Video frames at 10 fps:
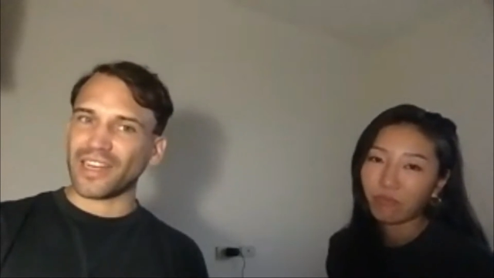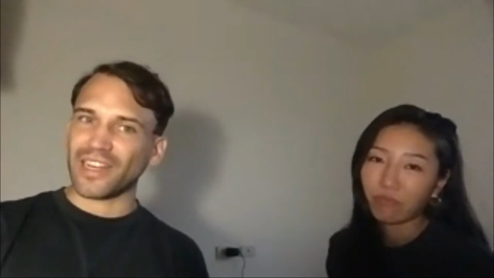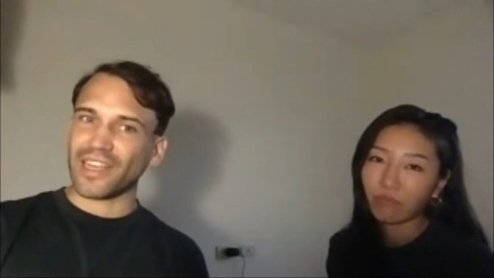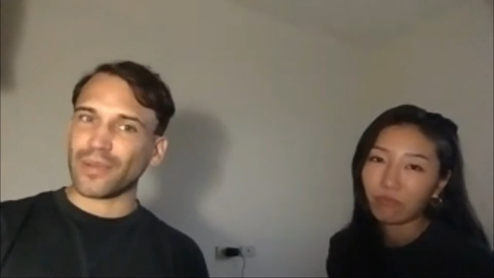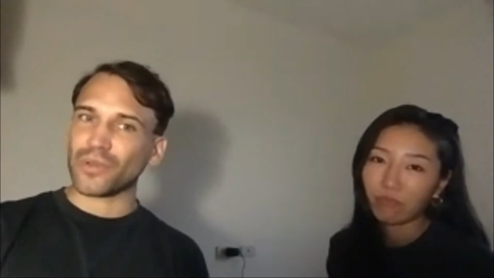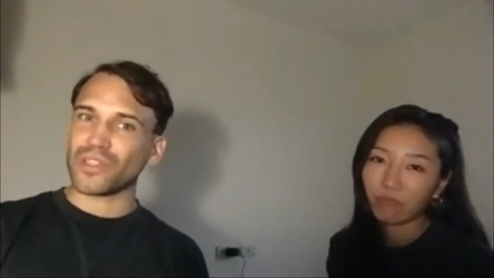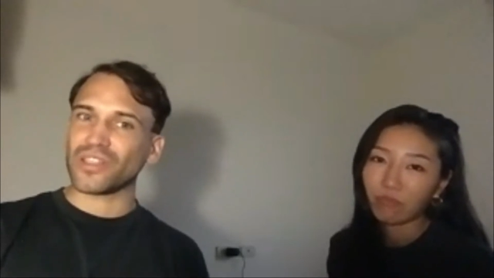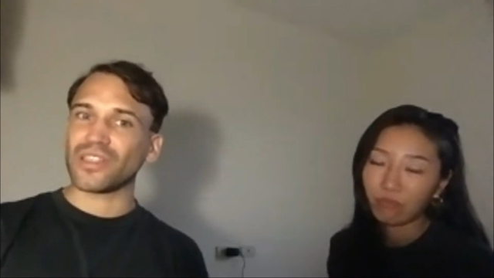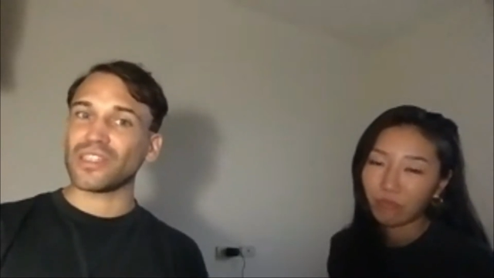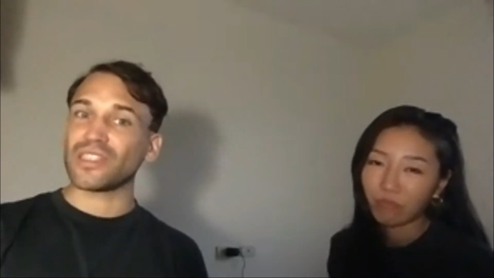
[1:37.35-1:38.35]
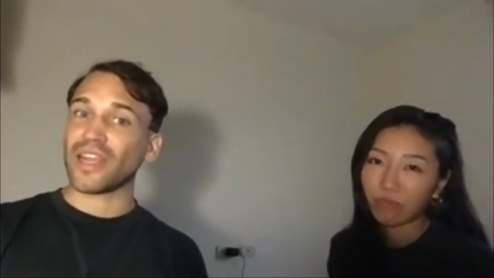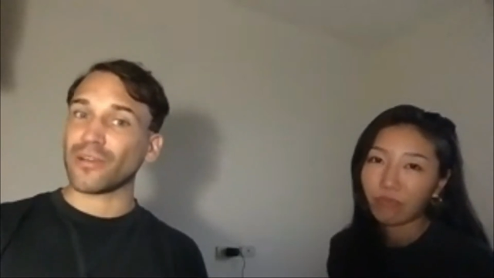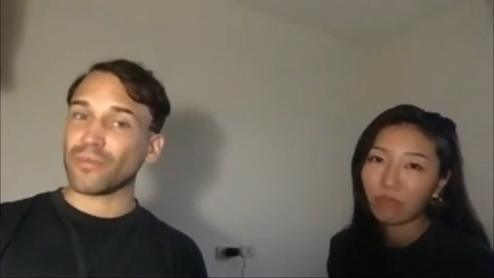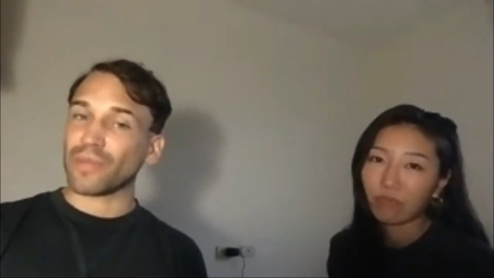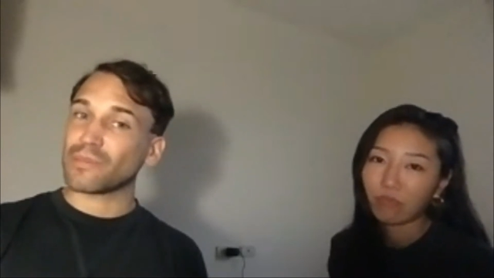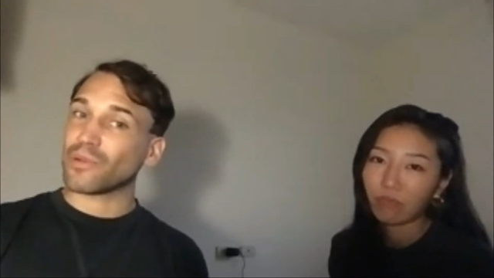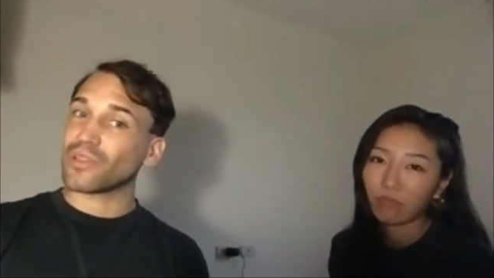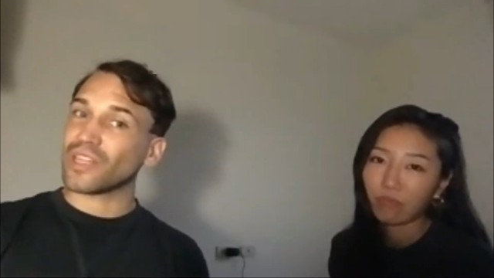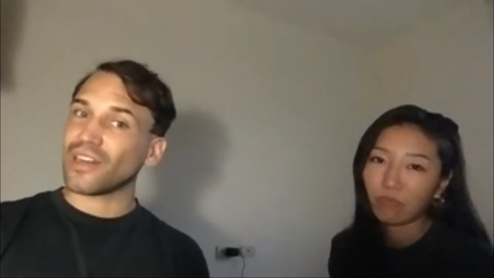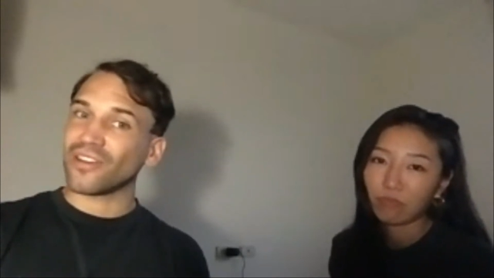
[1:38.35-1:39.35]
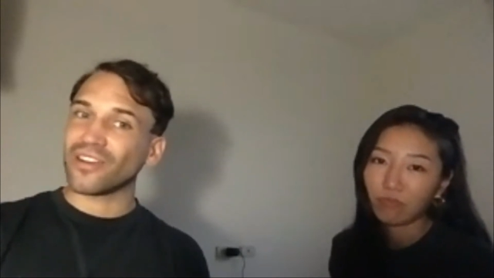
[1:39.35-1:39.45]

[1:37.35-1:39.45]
Speaker 1: I was a designer and bespoke tailor.